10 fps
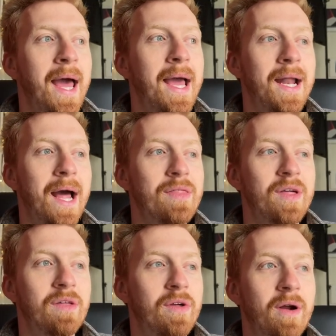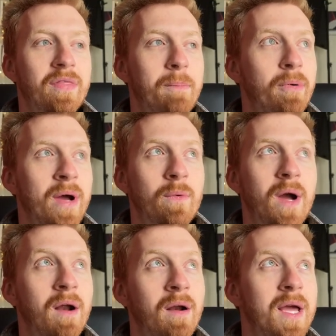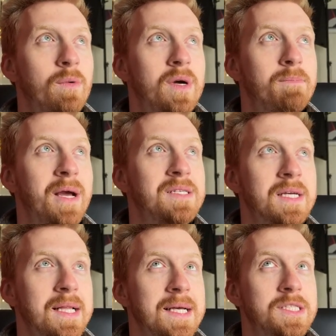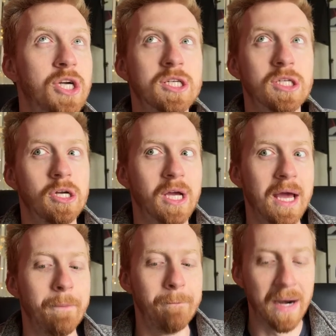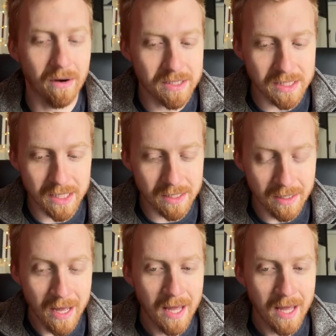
And I think they're at the point where it would basically just look embarrassing